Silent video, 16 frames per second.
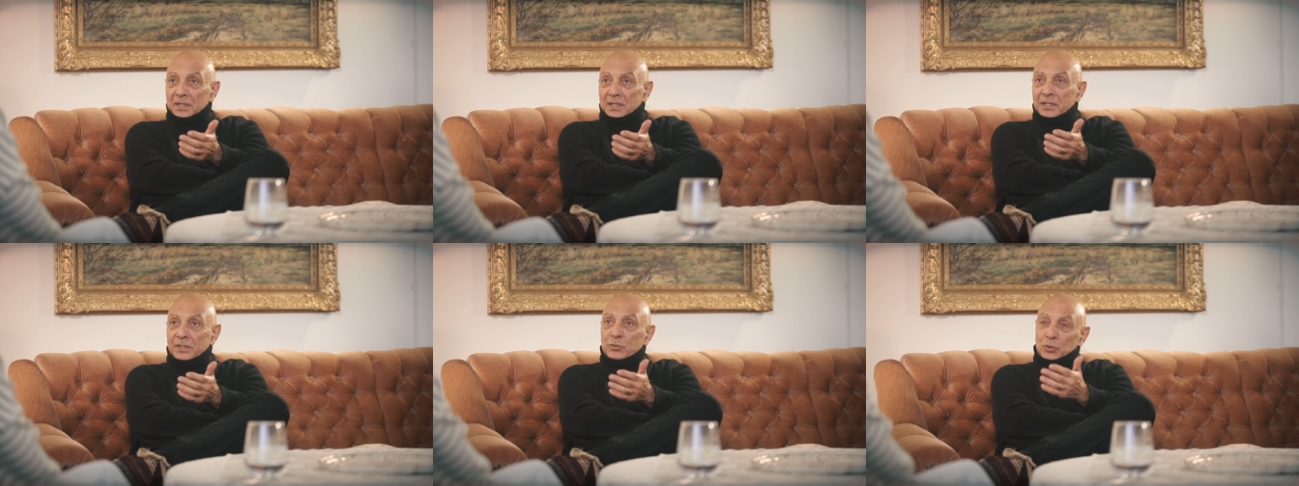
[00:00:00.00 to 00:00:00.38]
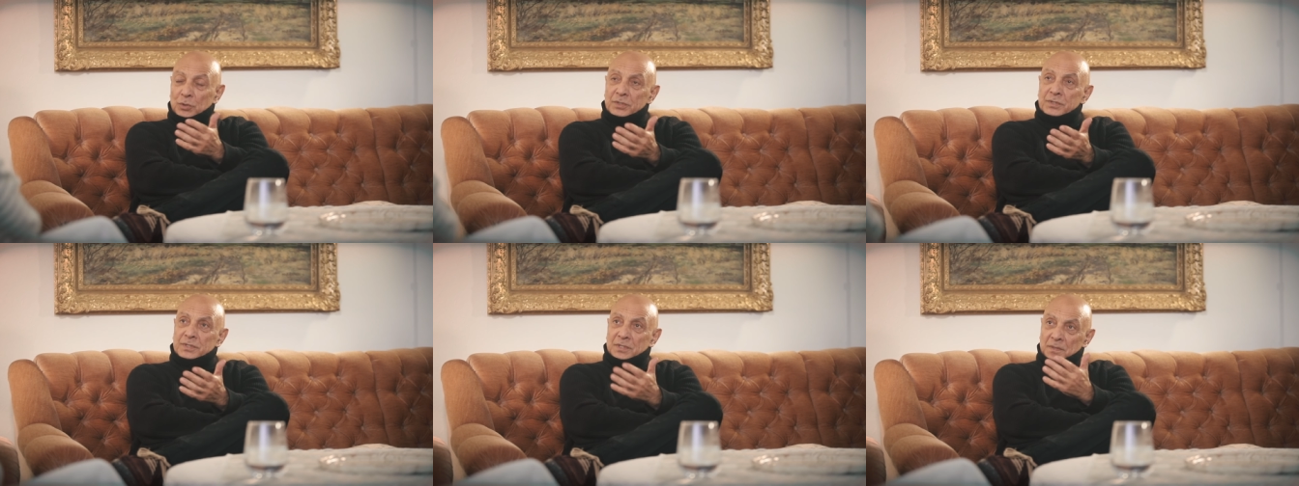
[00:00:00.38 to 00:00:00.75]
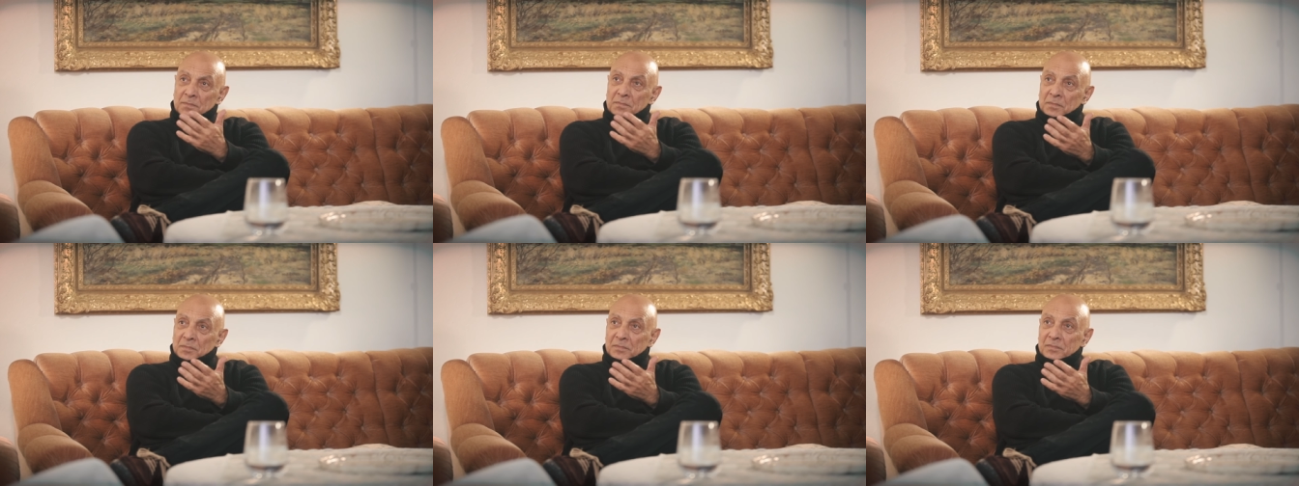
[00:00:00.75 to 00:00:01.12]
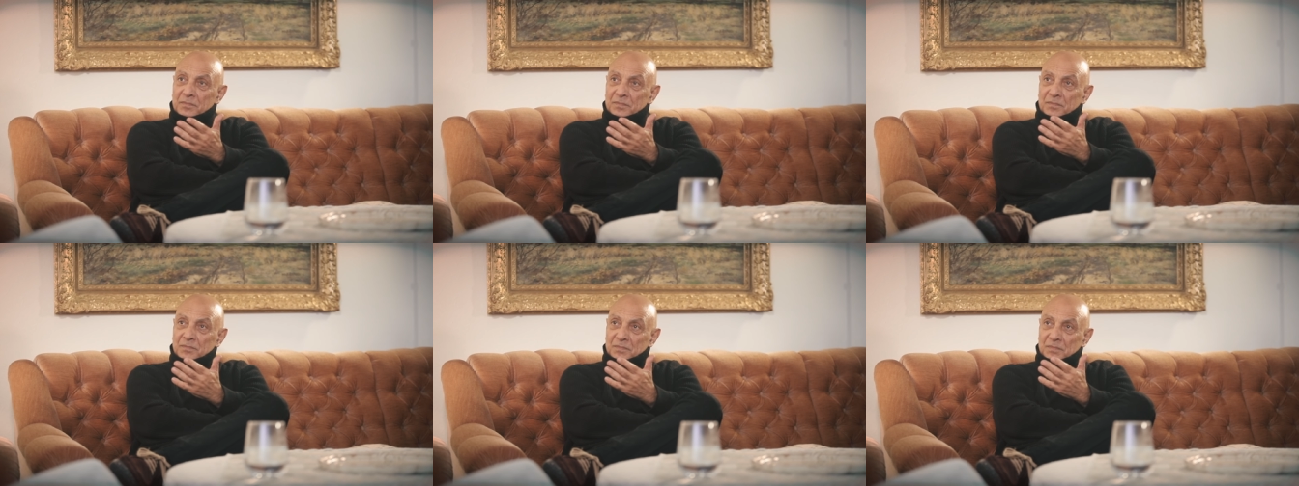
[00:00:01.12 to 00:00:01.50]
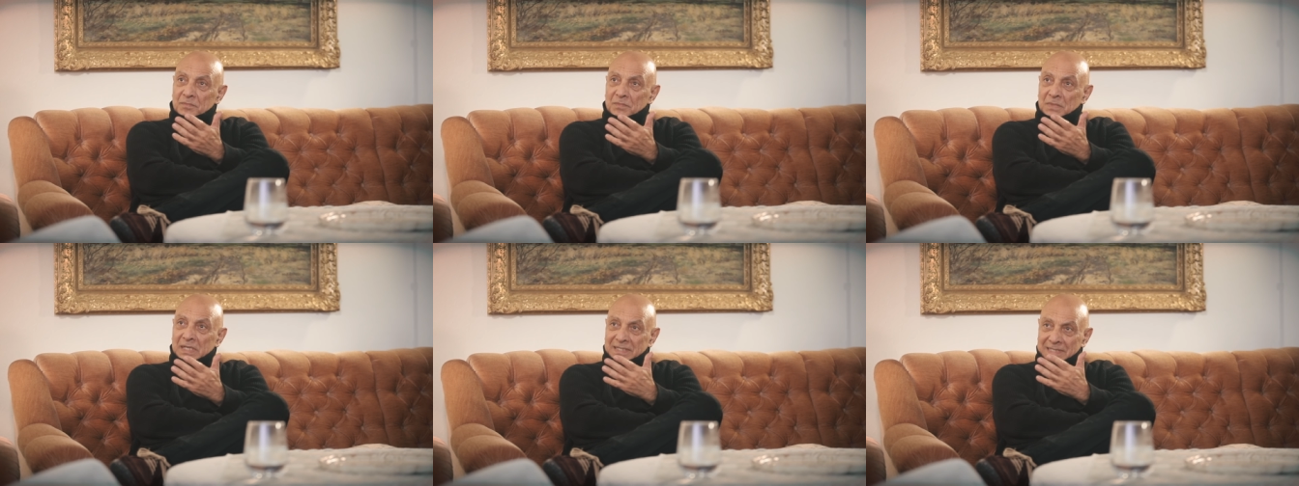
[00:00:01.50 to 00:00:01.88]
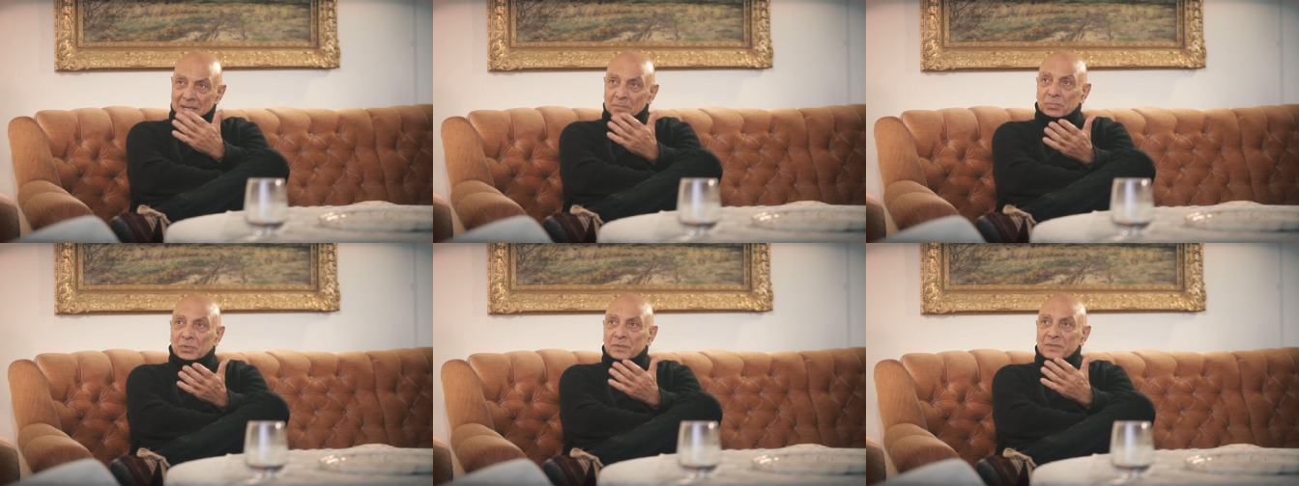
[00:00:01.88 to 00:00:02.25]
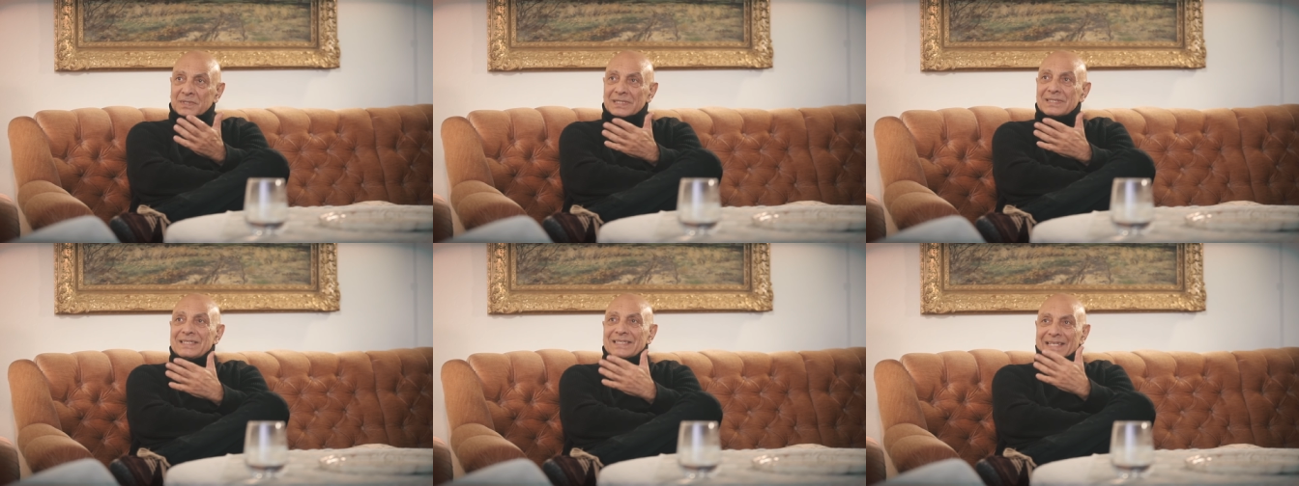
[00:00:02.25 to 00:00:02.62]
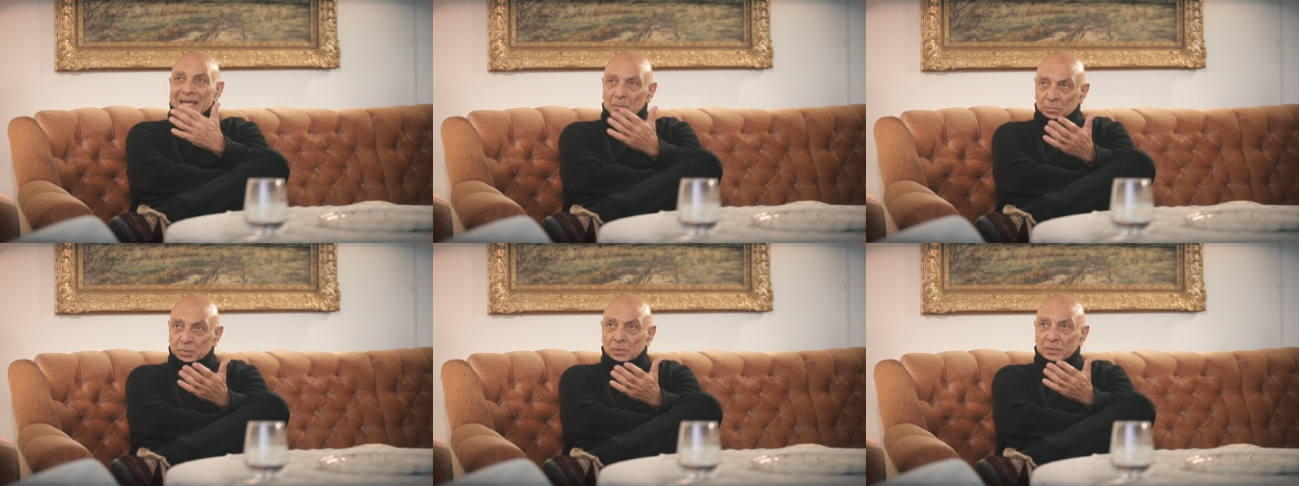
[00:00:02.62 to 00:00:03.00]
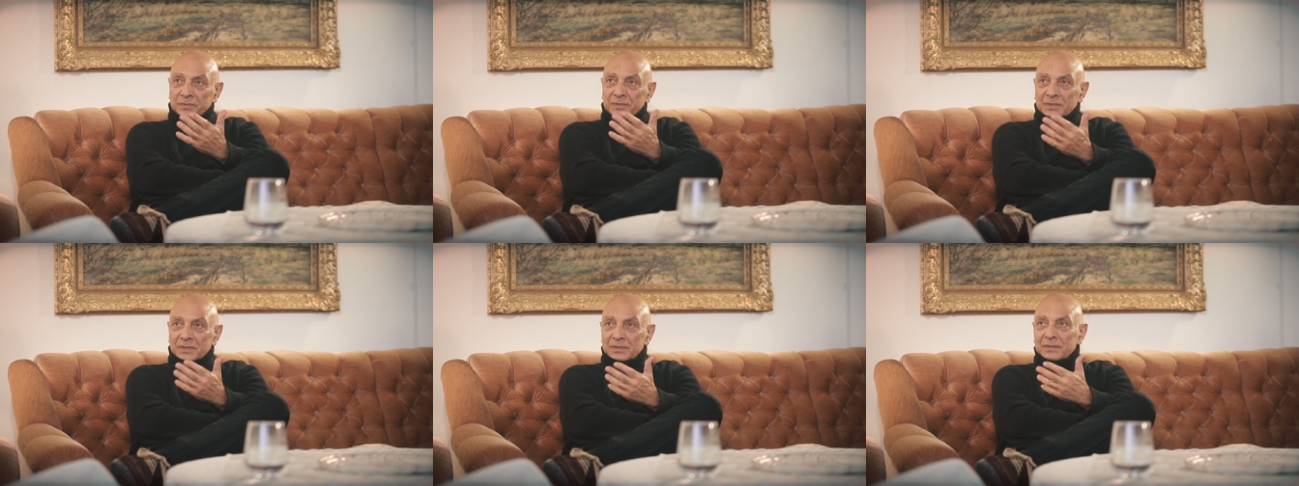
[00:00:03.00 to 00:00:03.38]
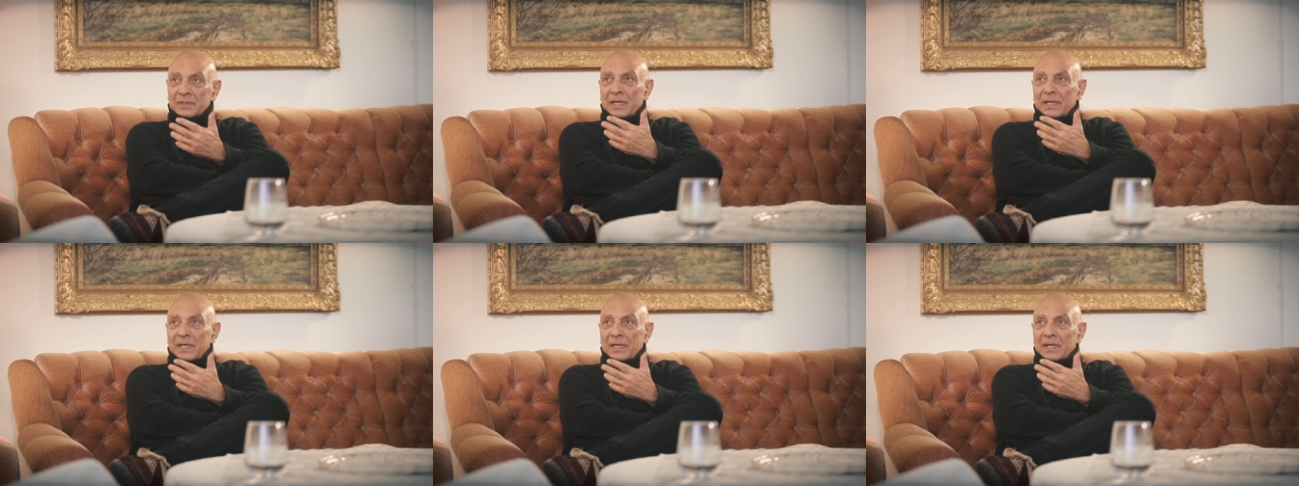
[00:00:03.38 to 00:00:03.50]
He took some examples, samples,